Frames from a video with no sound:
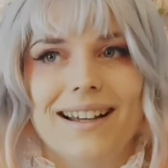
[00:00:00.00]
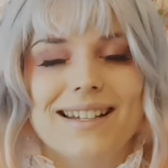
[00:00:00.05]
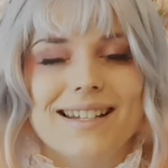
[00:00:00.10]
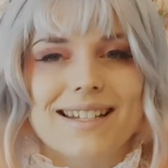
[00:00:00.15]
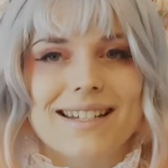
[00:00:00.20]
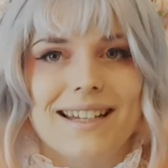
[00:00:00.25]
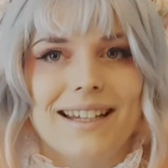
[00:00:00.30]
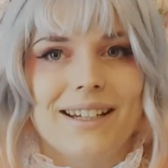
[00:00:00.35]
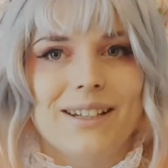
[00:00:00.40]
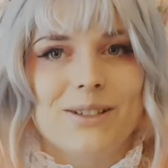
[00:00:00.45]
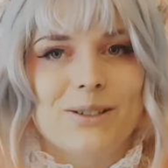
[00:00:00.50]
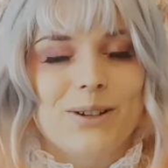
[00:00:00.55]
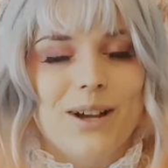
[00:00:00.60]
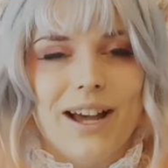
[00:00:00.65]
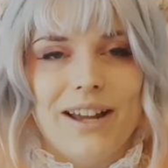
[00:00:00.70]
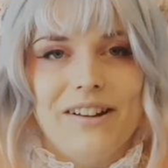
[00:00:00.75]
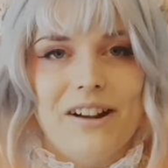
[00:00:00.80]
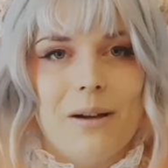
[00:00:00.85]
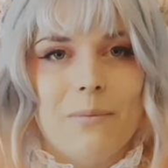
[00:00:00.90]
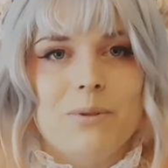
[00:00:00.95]
I just like to
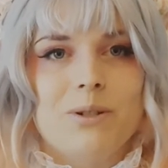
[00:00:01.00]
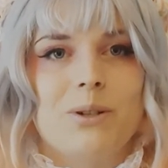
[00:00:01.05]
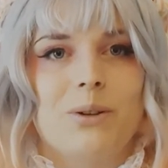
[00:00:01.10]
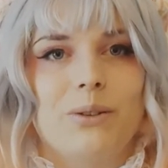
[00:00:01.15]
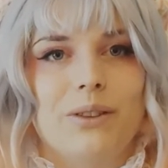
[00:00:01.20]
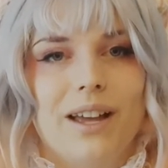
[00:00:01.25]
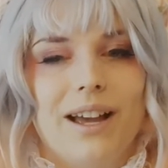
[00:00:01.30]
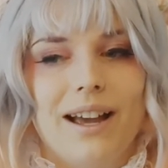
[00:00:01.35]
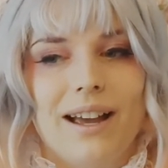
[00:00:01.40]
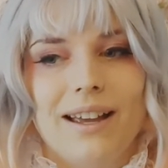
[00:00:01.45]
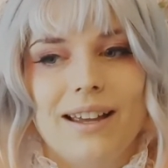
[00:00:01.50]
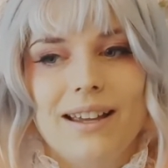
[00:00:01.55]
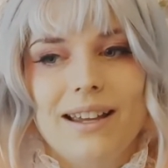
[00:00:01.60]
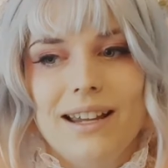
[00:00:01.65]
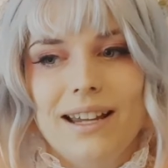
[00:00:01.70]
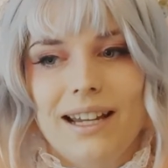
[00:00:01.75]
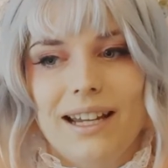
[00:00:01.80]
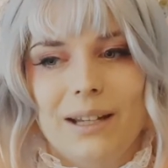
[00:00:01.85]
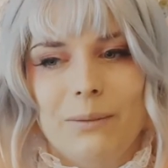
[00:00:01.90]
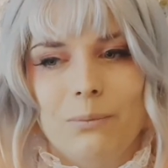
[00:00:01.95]
add up so that
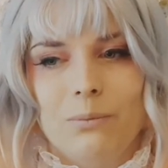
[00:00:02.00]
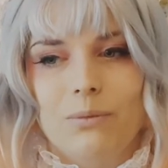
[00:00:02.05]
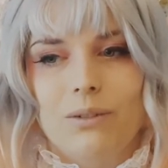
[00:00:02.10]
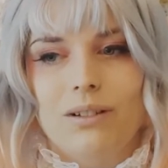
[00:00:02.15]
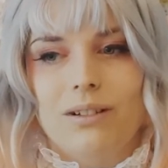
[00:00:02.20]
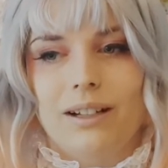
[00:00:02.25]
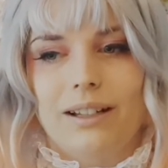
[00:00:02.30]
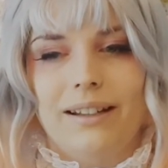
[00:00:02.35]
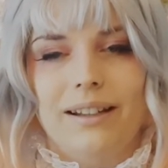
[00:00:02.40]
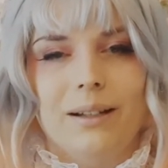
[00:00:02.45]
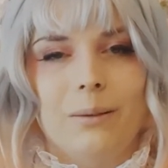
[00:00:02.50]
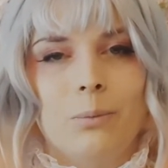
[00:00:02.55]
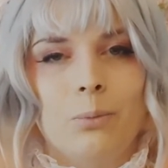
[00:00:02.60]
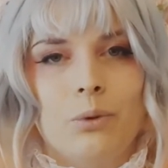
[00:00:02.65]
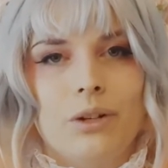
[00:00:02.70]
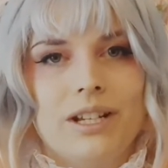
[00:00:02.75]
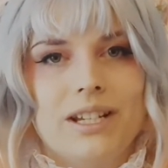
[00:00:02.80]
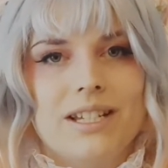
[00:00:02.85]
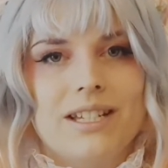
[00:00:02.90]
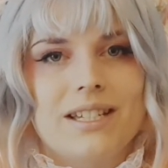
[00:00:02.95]
it kind of like
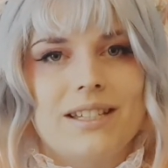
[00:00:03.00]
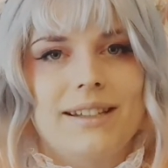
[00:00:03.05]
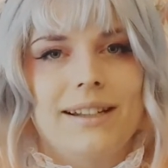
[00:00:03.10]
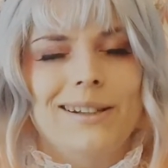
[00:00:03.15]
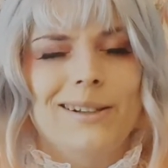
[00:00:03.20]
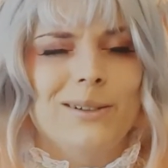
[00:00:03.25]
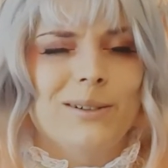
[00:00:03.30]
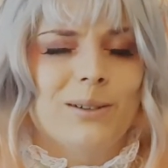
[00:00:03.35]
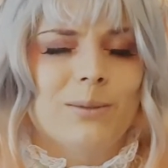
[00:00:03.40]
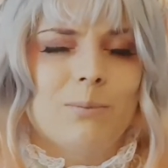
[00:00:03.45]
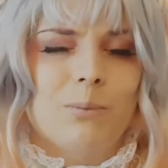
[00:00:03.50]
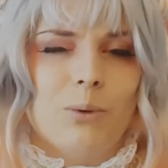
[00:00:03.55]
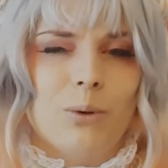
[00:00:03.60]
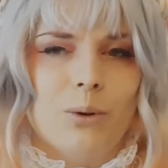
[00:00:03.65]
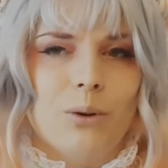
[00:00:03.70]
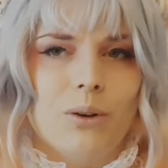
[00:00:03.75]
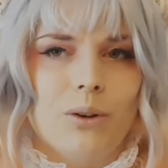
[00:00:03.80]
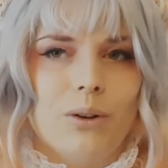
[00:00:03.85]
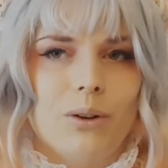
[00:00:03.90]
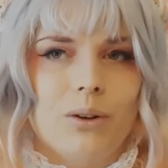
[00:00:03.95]
brings the look
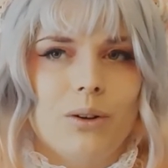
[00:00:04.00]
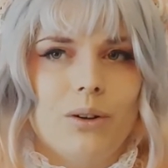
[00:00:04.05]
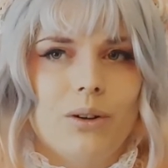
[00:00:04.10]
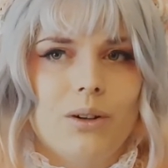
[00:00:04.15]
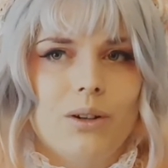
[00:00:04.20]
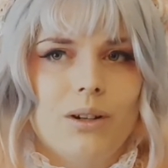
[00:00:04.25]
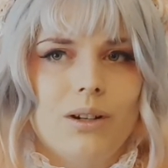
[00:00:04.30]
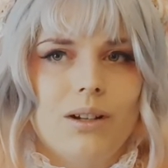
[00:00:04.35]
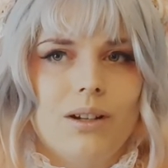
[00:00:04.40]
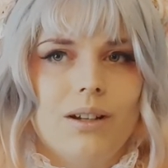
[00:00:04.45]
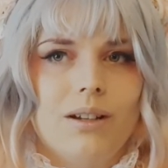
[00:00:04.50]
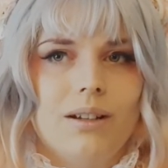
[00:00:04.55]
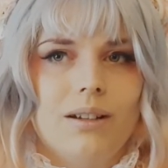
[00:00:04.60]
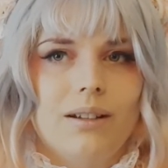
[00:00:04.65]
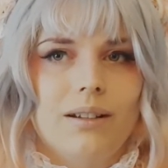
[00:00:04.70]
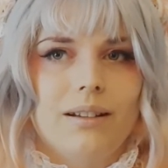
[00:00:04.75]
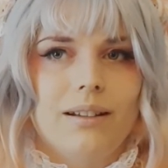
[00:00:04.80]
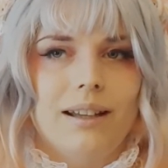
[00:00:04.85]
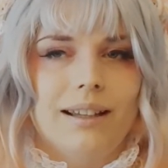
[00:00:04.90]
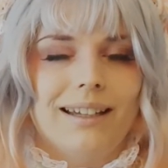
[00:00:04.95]
more
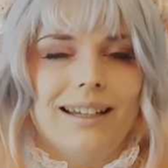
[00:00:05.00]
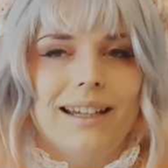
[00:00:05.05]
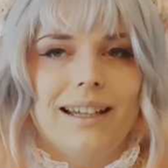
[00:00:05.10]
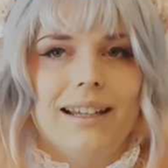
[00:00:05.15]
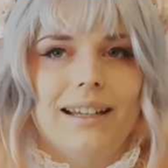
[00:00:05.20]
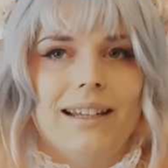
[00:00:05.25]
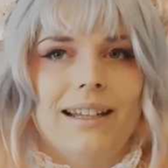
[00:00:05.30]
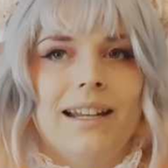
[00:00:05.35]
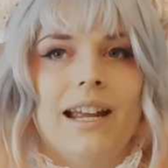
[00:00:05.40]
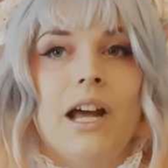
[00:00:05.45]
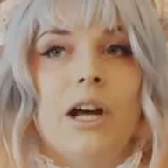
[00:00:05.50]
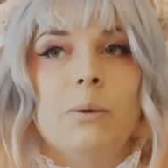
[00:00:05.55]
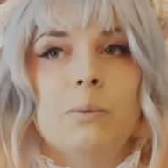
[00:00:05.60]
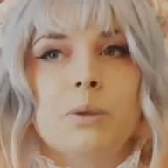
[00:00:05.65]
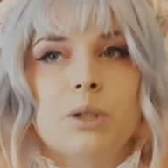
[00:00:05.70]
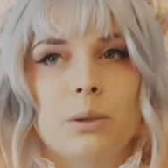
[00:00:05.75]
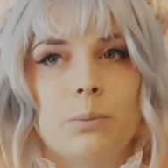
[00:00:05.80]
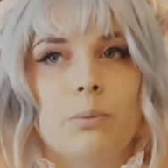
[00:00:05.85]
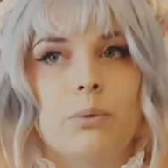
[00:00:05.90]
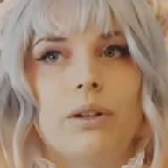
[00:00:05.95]
like it
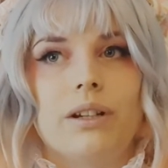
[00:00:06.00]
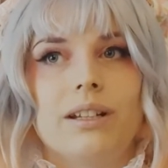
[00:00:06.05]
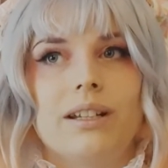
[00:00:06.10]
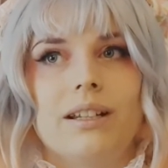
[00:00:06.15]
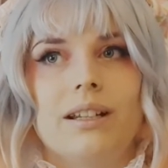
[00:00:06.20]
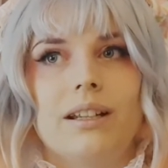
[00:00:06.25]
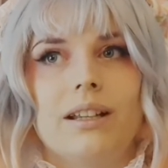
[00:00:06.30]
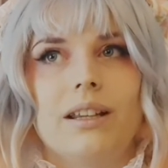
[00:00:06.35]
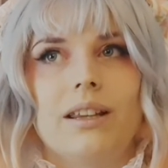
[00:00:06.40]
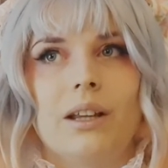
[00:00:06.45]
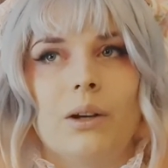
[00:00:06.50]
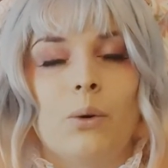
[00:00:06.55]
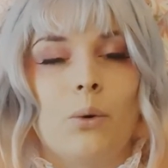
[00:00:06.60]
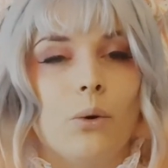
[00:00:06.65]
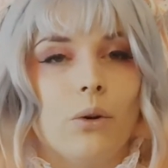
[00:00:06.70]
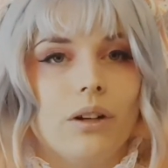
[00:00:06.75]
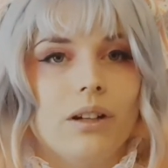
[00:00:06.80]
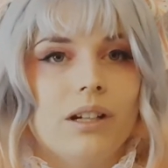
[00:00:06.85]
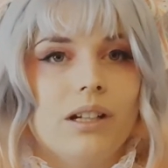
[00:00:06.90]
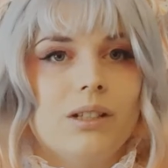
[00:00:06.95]
helps to bring the
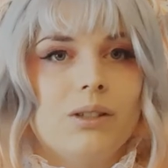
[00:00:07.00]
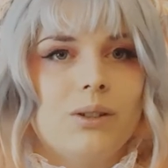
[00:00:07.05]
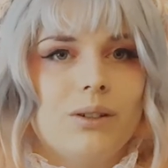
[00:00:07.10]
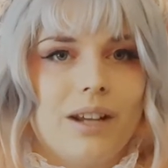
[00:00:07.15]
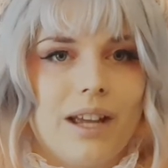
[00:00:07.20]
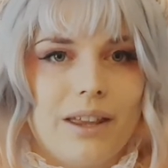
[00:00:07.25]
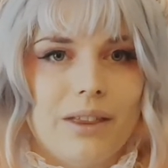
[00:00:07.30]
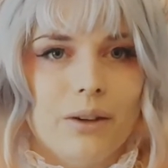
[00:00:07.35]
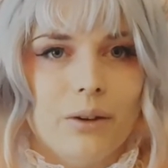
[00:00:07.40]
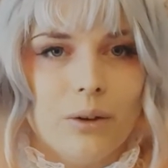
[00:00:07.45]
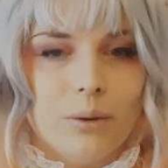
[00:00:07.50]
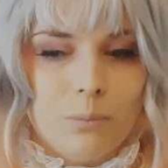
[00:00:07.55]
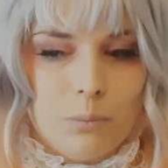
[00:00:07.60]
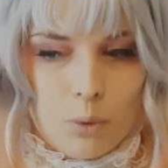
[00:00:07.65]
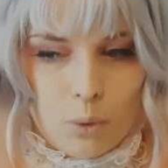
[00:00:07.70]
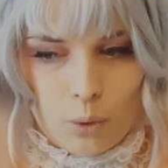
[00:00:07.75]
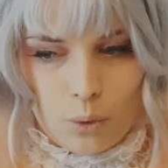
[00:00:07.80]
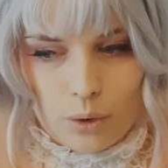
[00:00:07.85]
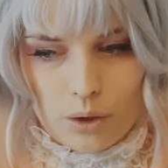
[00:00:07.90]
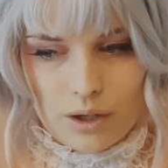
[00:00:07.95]
coordinate together
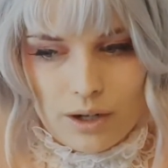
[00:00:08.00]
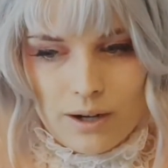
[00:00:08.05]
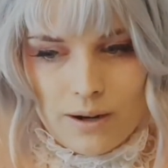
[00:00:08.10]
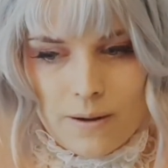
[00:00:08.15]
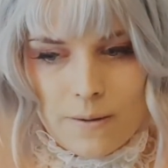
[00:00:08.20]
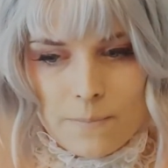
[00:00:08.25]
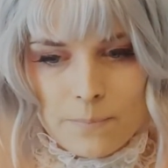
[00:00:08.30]
more